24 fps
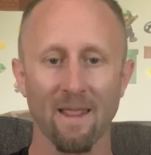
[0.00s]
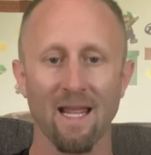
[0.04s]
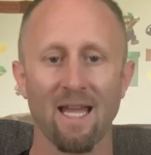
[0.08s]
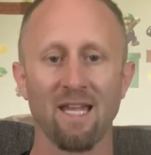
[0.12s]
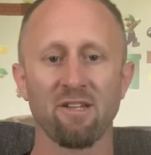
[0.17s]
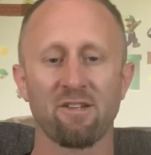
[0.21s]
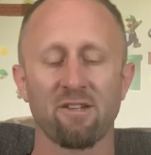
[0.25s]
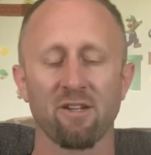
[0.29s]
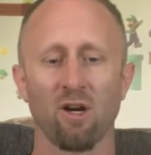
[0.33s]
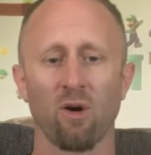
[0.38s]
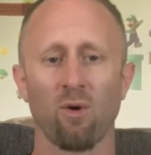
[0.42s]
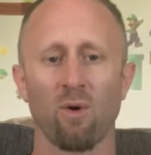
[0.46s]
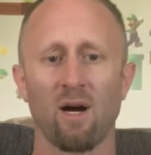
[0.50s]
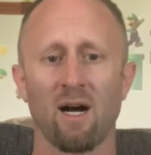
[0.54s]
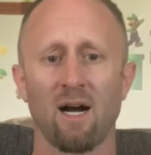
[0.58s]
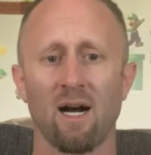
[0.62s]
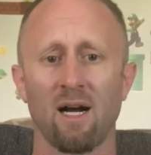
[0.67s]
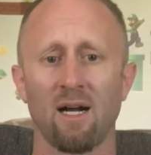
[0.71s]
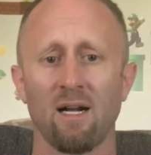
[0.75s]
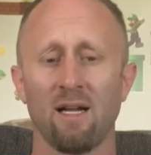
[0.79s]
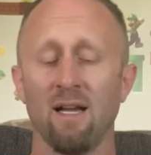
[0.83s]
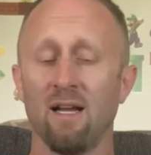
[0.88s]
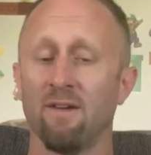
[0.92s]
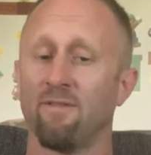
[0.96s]
And so,
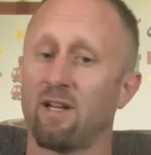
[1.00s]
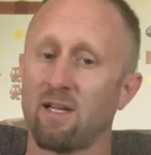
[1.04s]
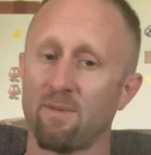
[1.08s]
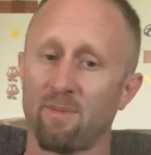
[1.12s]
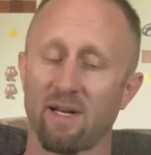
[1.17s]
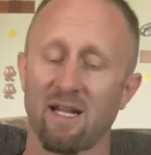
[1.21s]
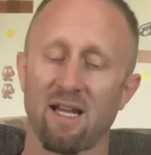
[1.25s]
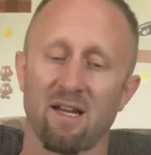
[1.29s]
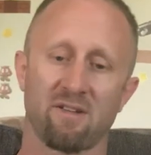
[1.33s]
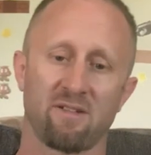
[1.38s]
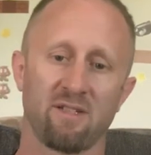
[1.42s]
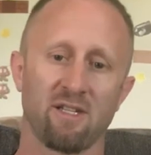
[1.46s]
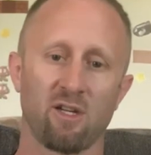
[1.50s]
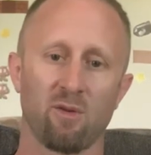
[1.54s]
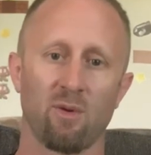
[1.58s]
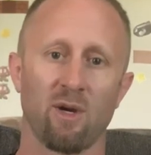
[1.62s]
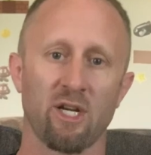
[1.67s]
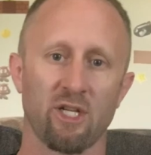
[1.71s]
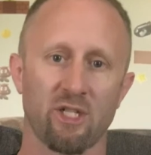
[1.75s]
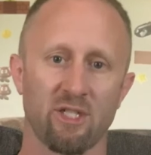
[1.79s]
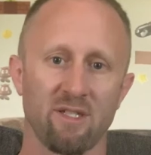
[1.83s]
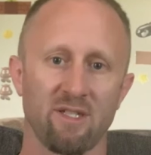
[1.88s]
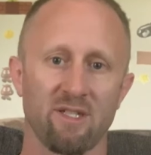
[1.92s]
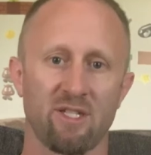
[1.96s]
uh, if anybody has any
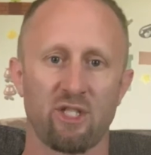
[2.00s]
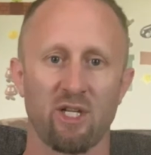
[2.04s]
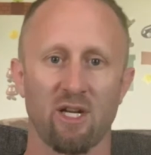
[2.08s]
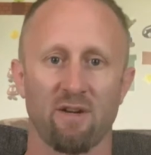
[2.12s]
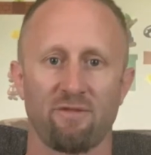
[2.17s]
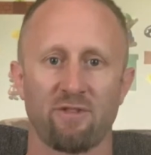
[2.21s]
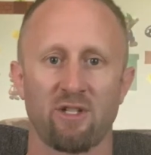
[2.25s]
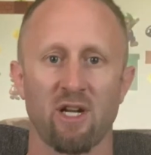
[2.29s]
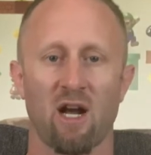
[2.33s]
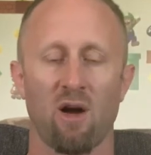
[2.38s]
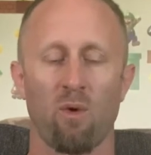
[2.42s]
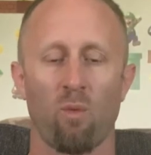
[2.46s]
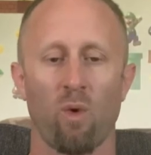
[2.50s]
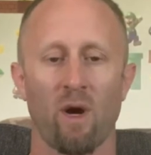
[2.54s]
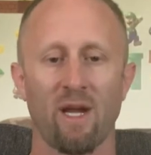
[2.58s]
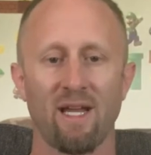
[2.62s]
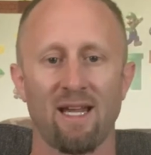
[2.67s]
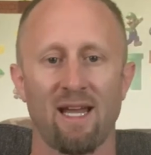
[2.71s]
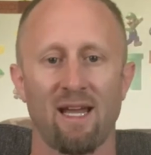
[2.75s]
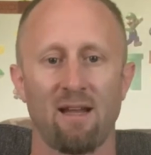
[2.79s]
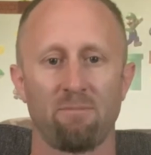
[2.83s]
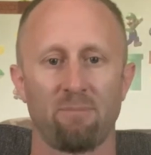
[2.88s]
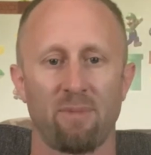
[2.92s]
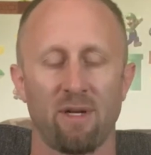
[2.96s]
questions,
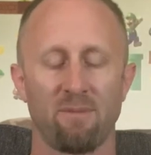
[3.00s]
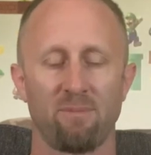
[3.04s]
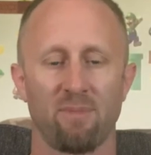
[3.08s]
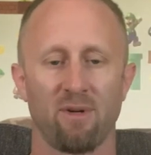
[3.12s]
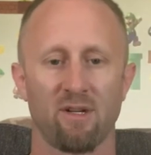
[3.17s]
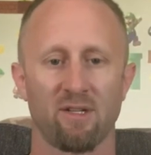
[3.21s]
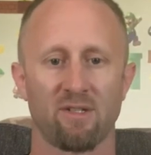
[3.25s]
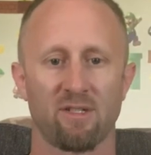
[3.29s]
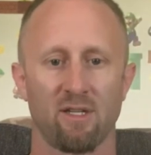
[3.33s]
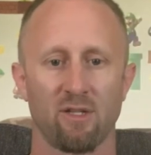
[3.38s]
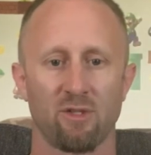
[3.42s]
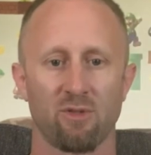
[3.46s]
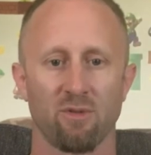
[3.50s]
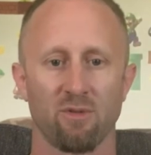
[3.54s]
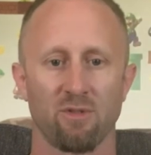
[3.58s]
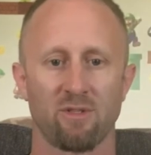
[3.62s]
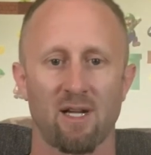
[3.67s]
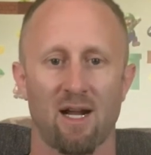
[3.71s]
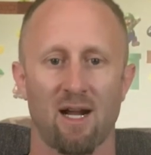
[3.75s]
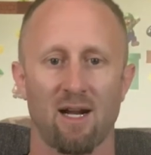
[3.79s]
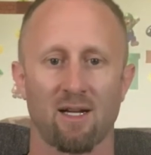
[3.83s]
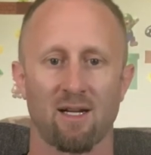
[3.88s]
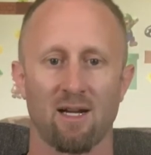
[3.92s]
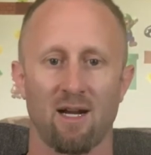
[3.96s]
jeff.white at
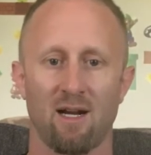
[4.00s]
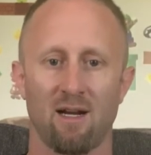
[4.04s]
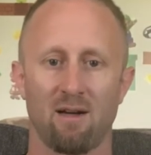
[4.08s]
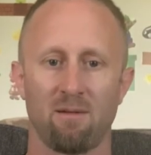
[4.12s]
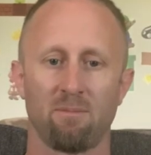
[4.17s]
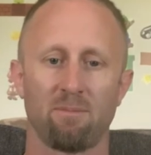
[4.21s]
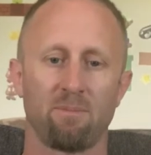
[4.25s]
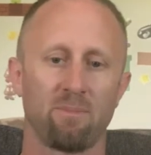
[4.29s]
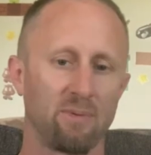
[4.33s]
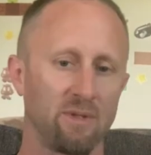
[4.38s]
bedbugcentral.com.